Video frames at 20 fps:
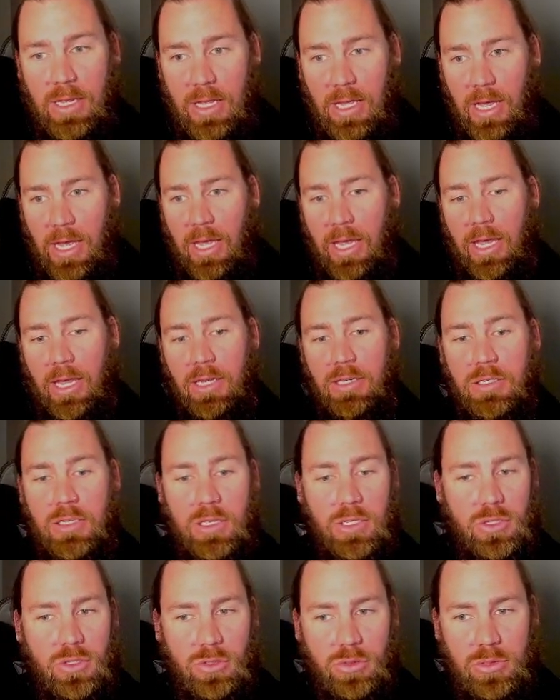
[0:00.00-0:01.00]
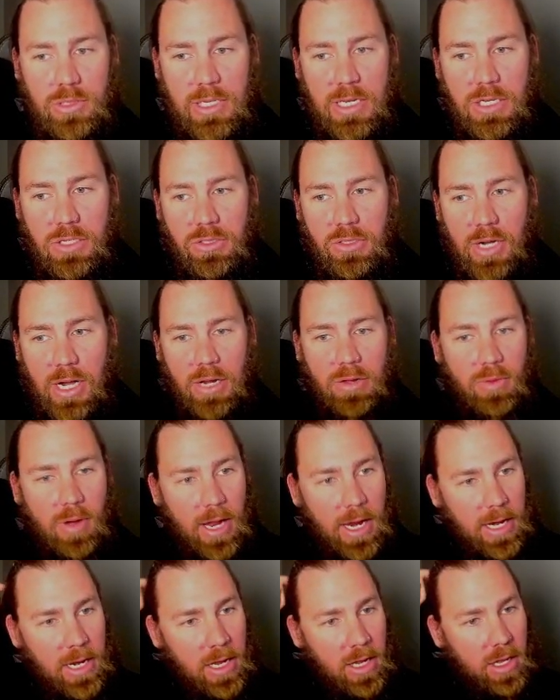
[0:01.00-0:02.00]
and you'll see straight
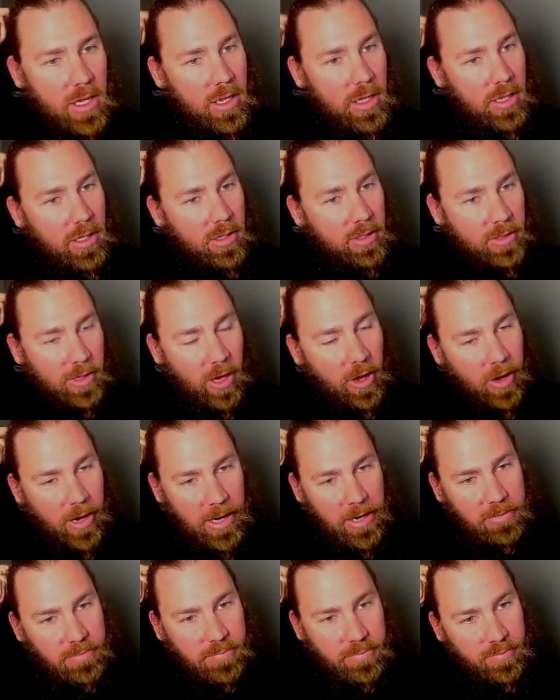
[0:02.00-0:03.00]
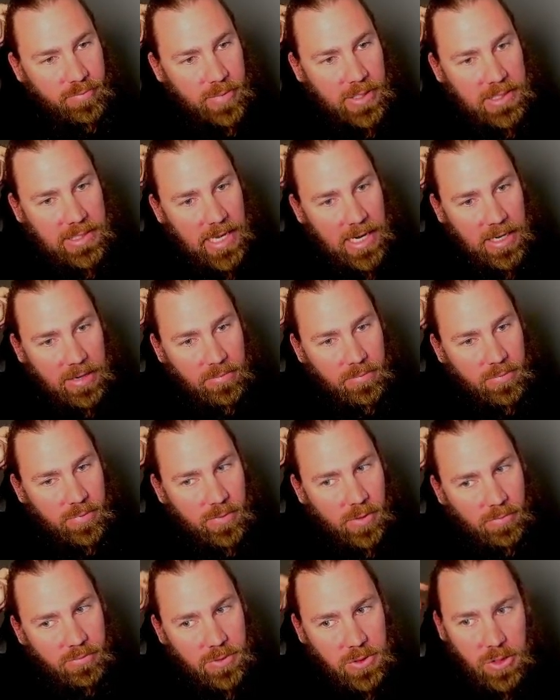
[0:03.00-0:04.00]
away I missed that in
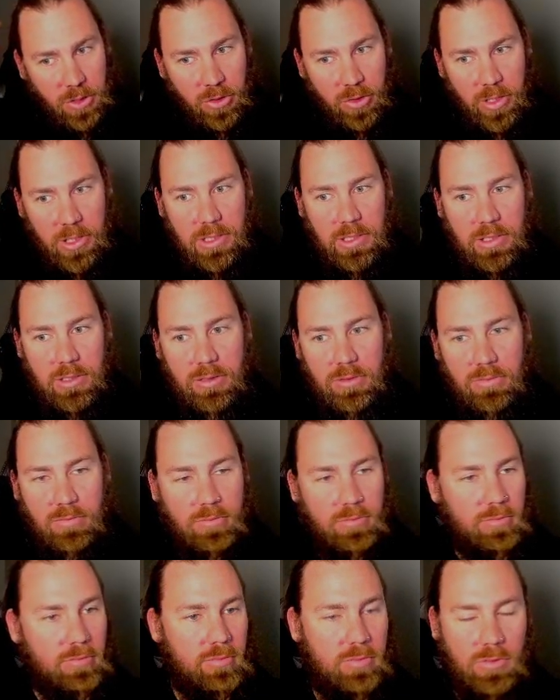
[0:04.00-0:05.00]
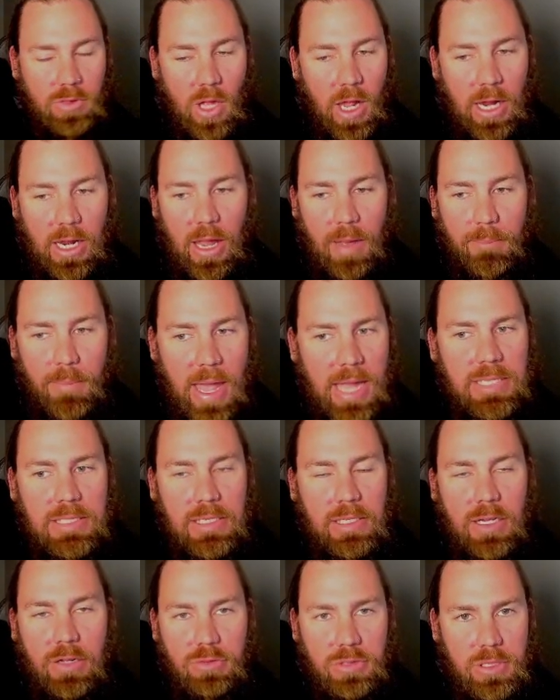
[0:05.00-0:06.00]
Obscurus. Like,
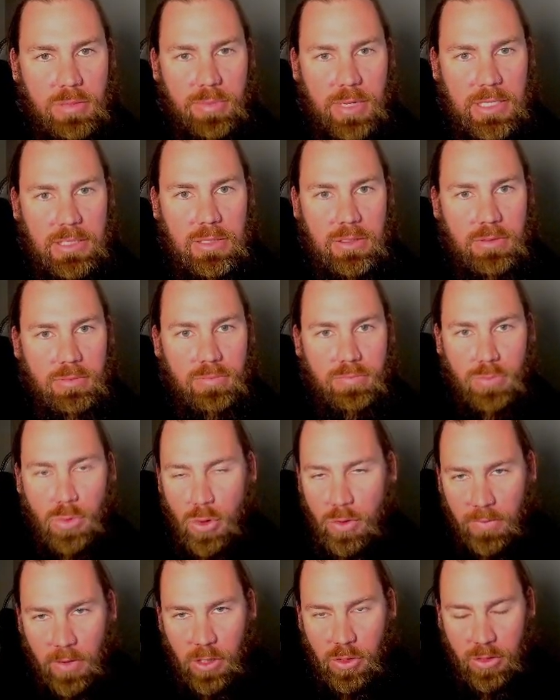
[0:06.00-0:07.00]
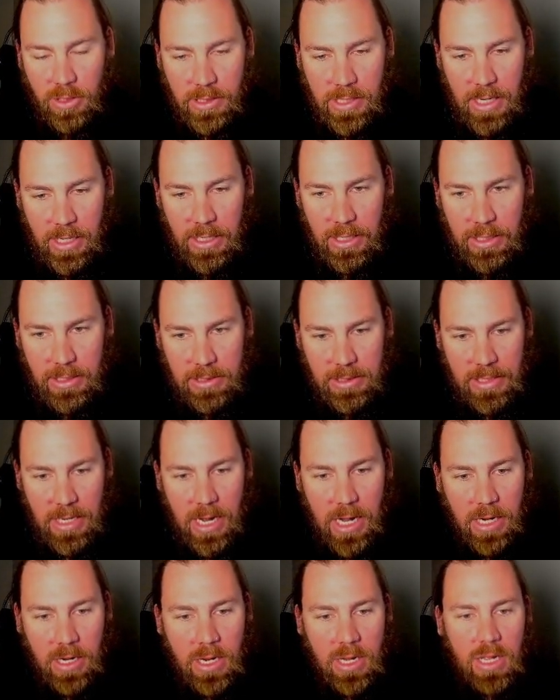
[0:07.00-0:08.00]
amazing. That was the best move I could have done at the
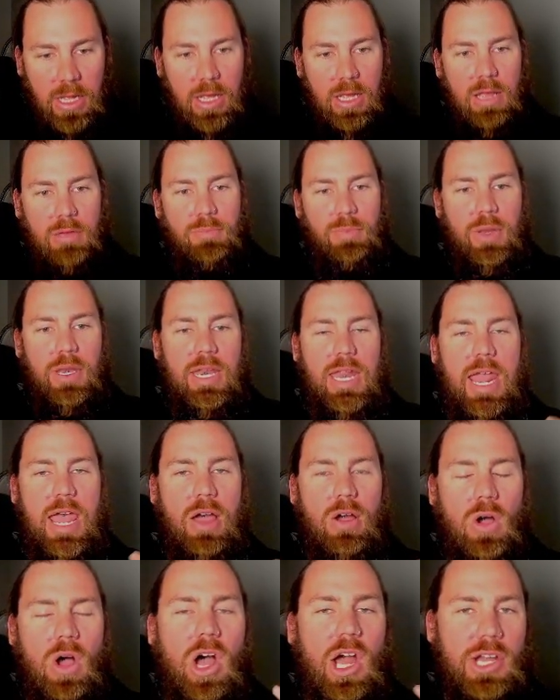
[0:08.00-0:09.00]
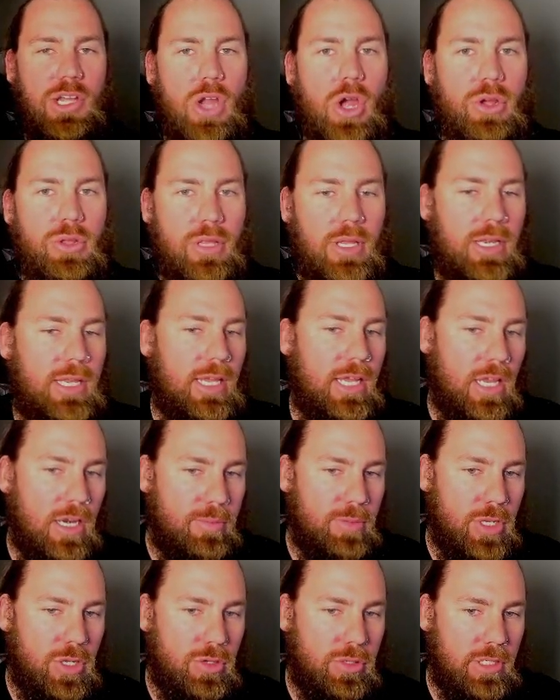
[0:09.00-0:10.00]
start. But now I know that they're going to
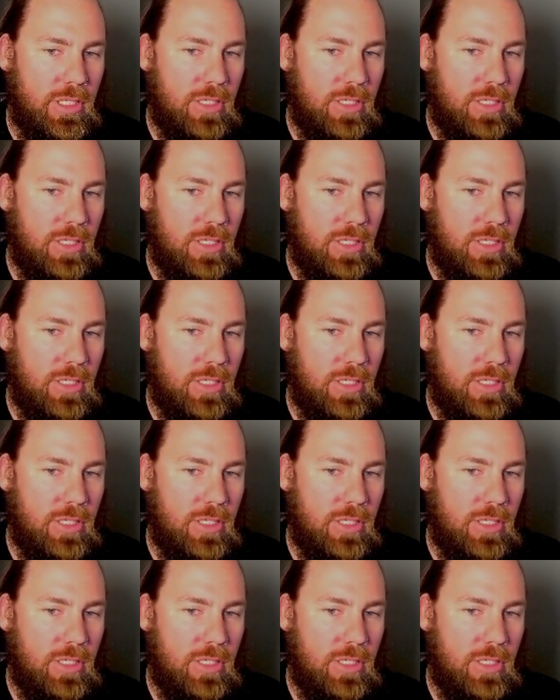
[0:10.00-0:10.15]
be using